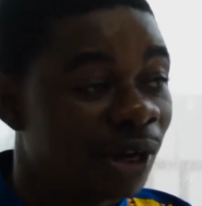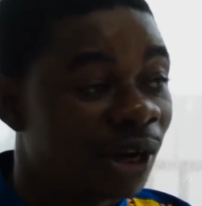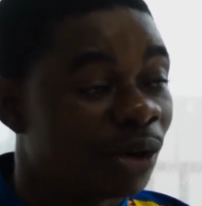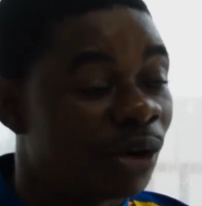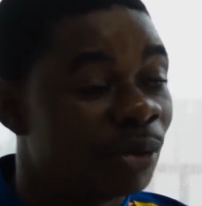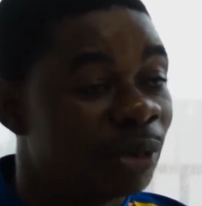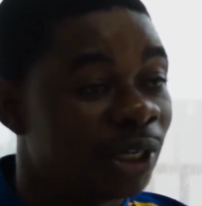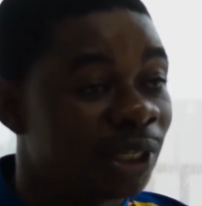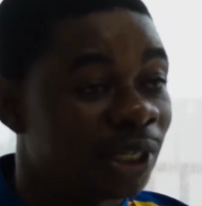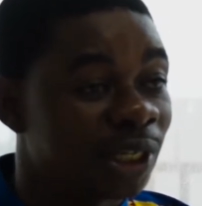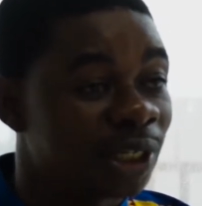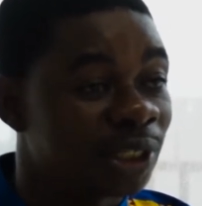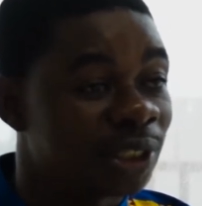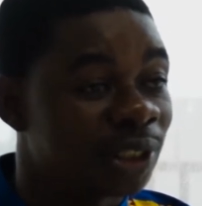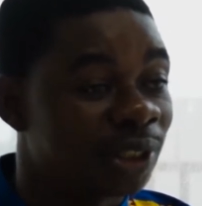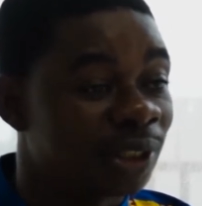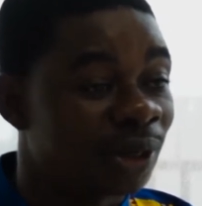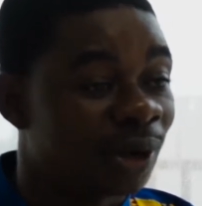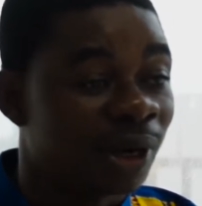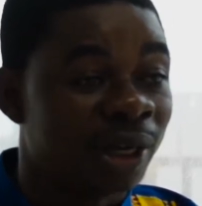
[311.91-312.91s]

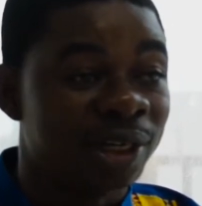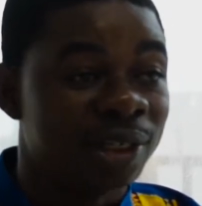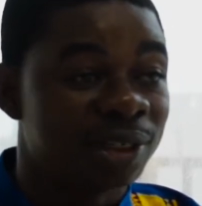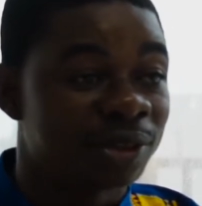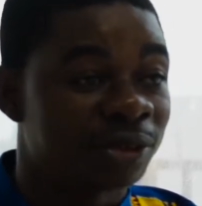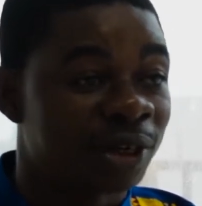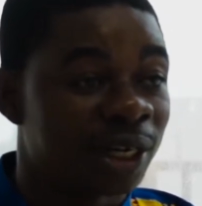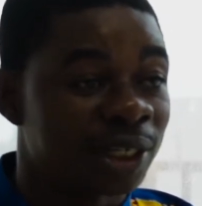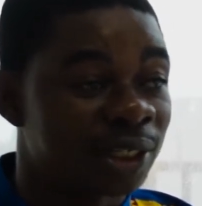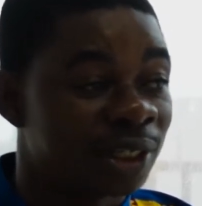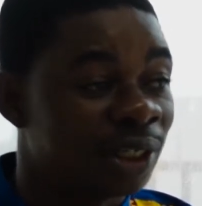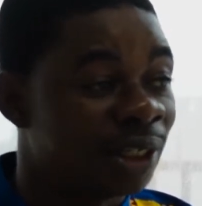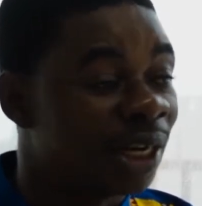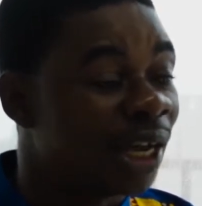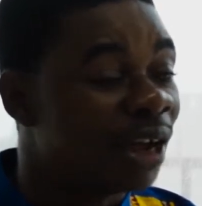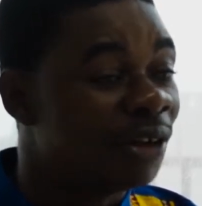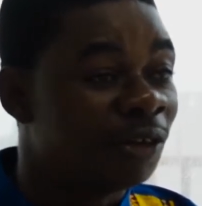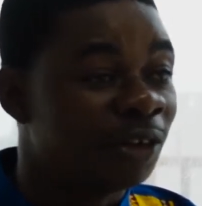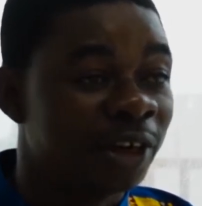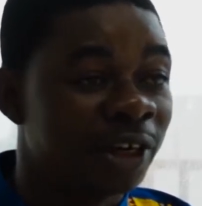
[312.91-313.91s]
communication and instruction in
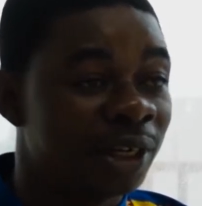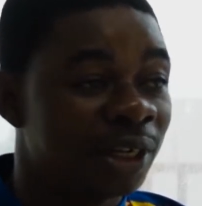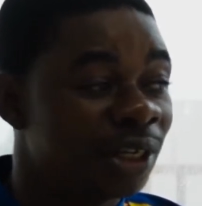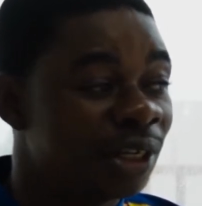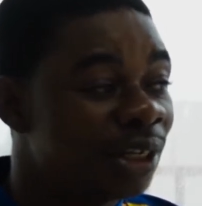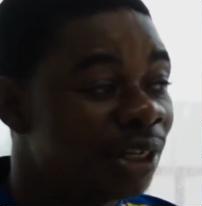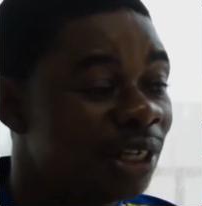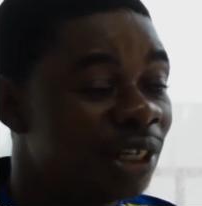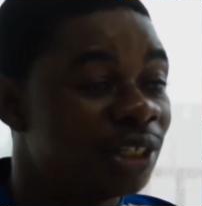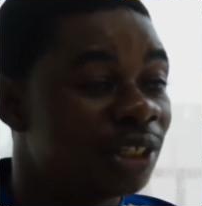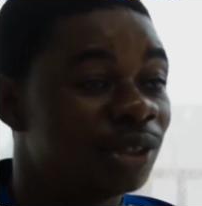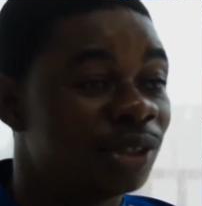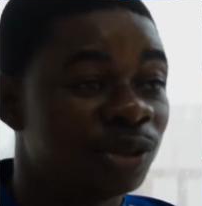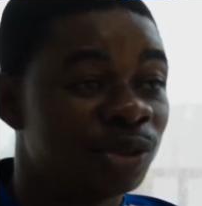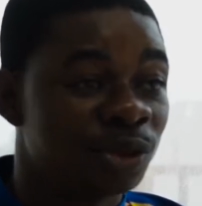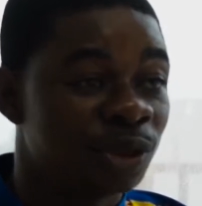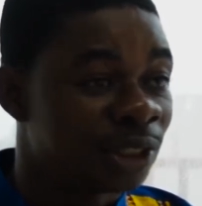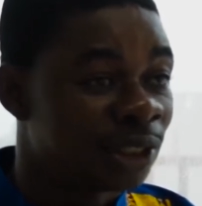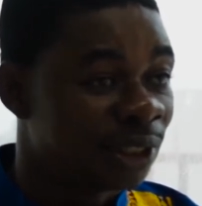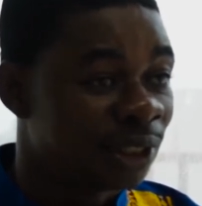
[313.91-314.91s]
every
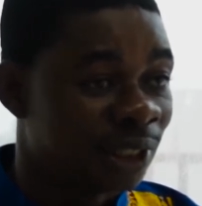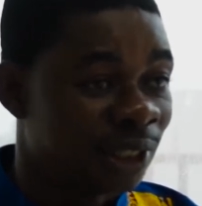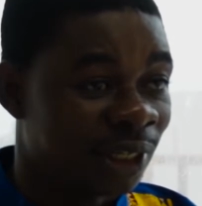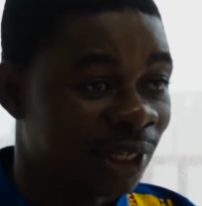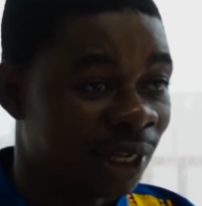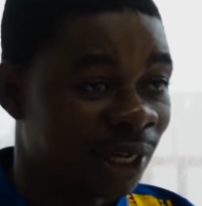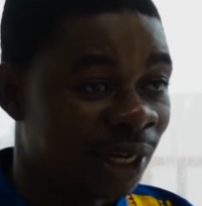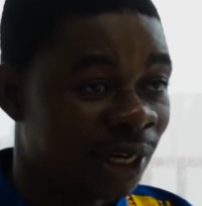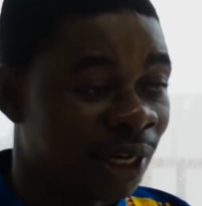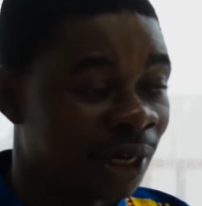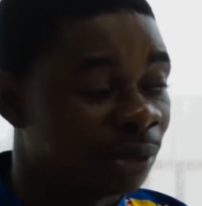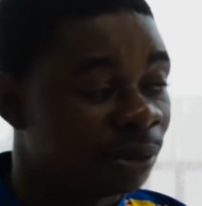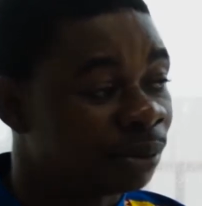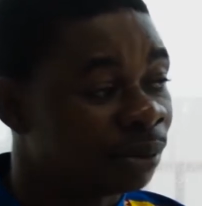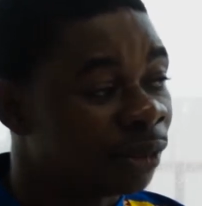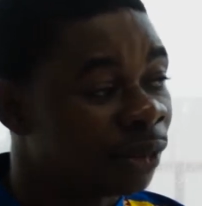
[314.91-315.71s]
institution in Ghana.